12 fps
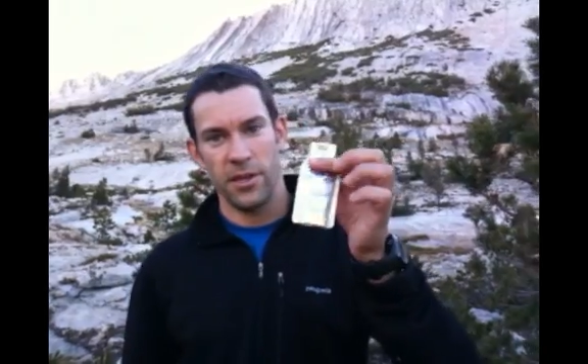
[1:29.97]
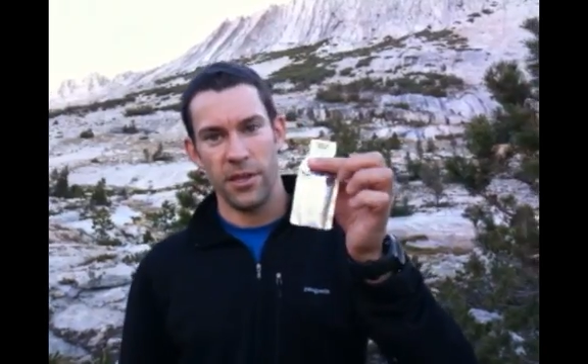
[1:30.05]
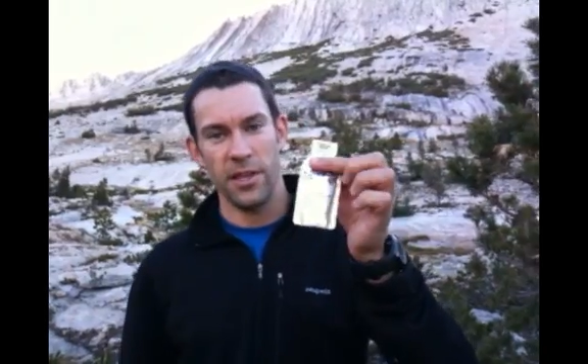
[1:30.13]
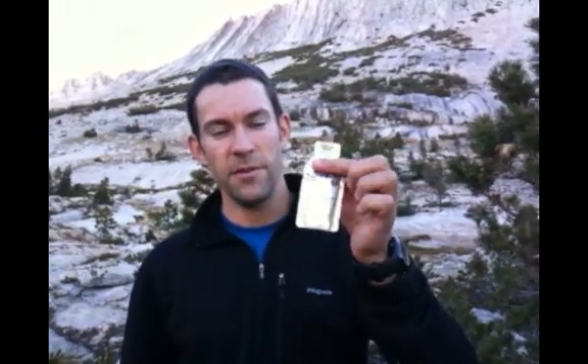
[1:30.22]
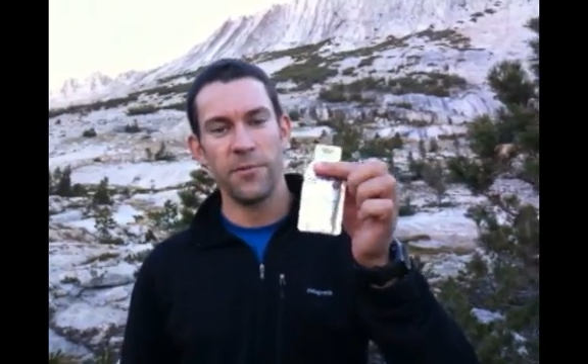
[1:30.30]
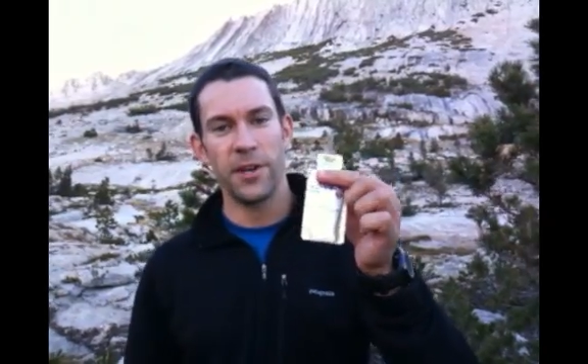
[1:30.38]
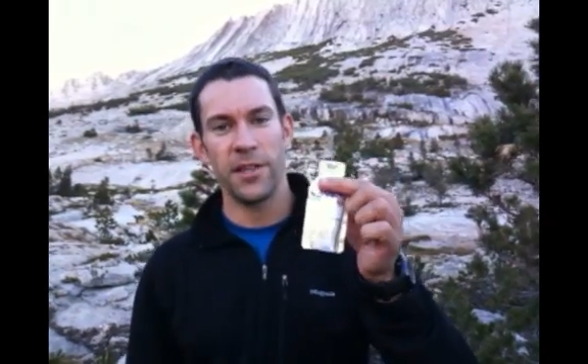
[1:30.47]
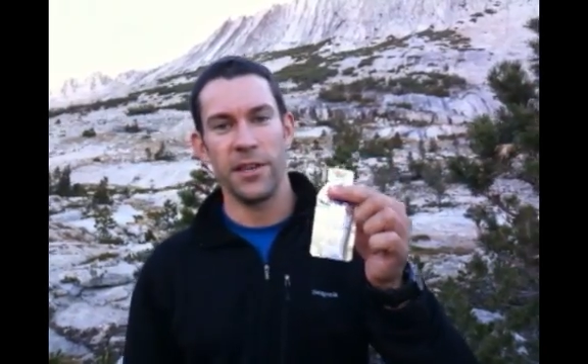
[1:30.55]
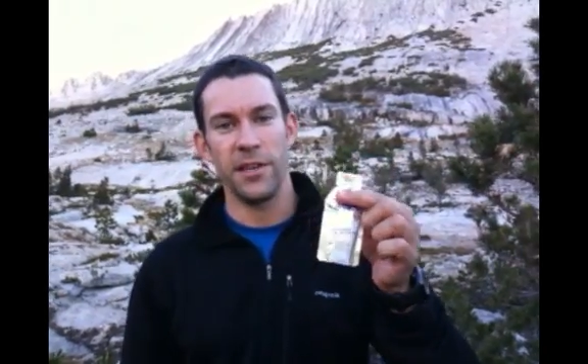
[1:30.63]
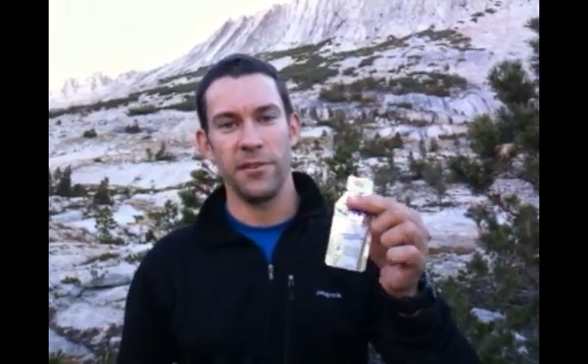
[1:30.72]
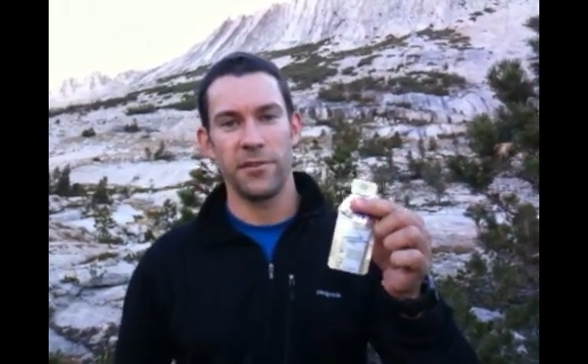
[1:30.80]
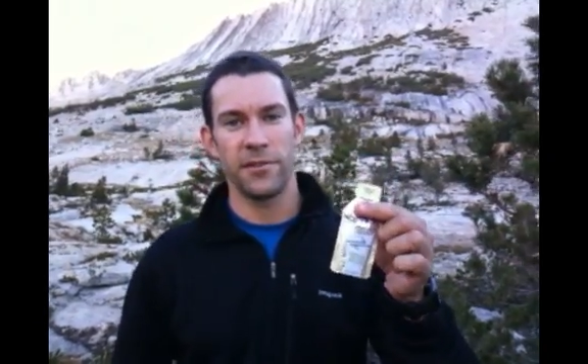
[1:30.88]
you eat one of
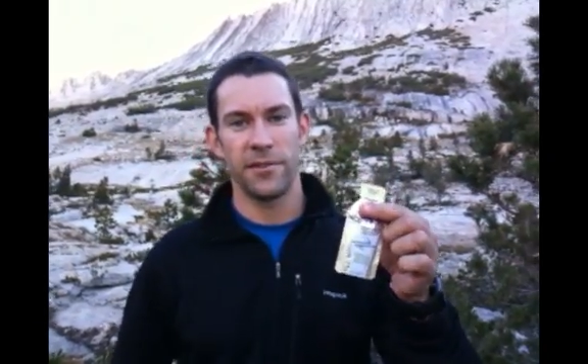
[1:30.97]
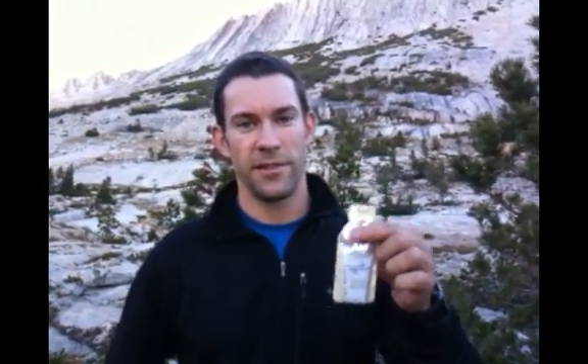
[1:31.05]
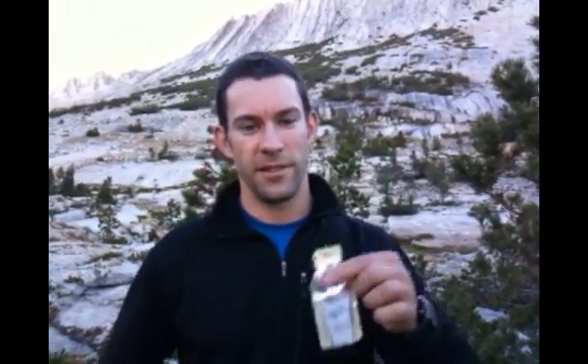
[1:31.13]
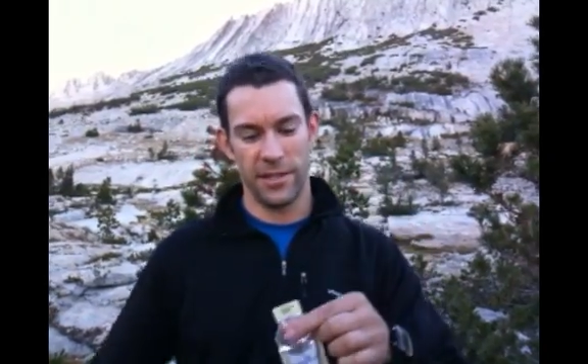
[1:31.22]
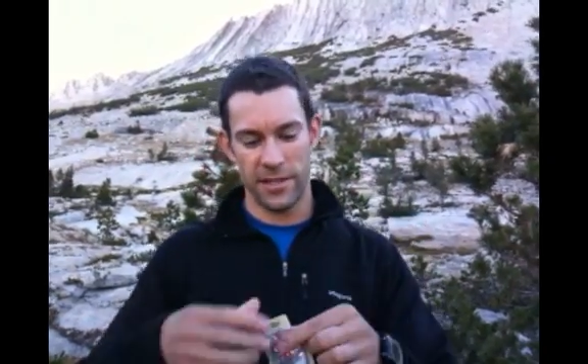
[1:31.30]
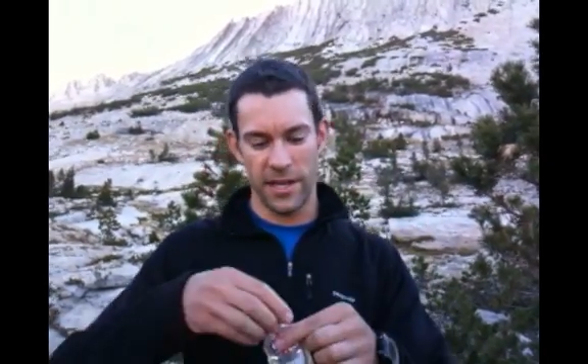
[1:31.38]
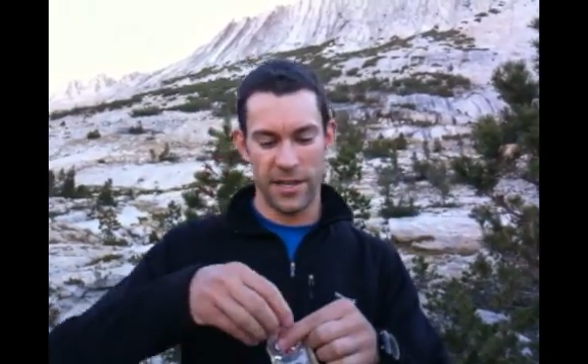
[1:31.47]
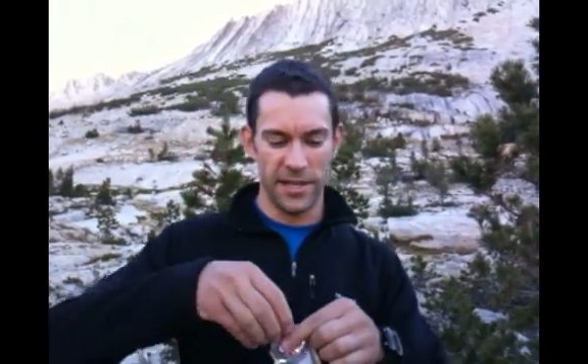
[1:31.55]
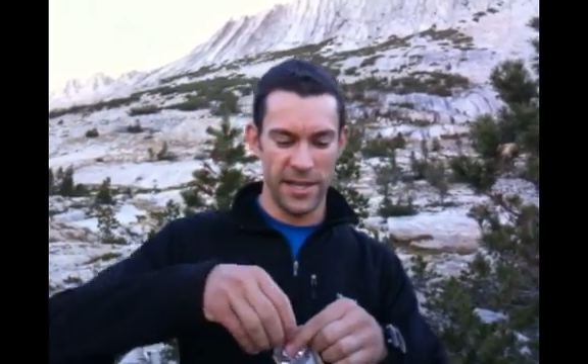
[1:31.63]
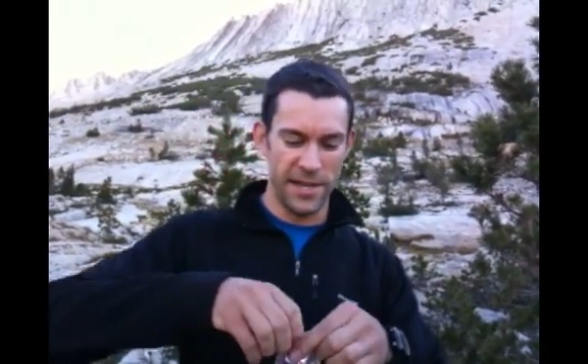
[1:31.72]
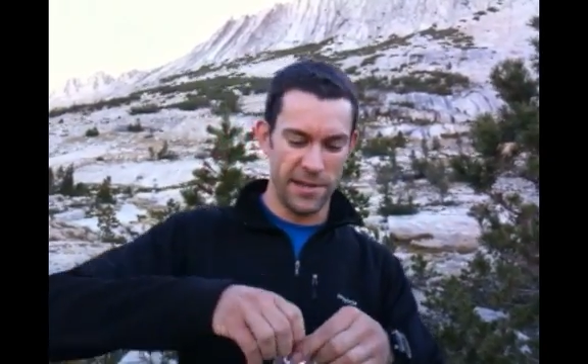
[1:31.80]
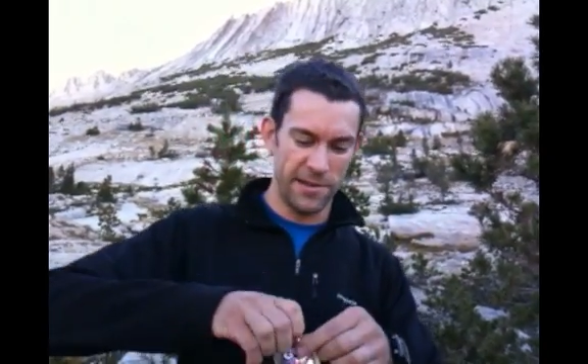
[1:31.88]
these, it's kind of
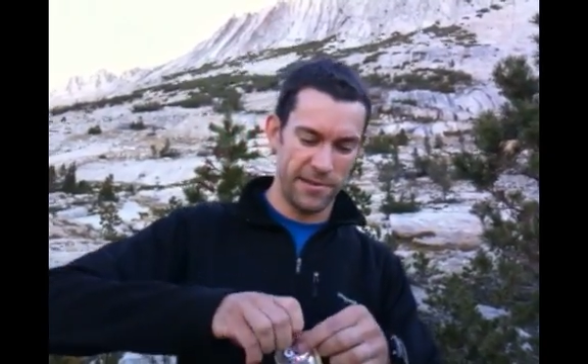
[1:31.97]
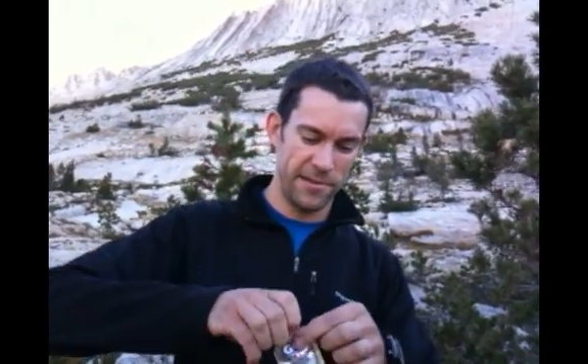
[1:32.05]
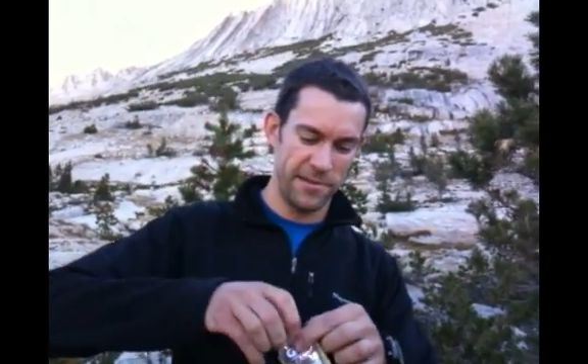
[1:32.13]
like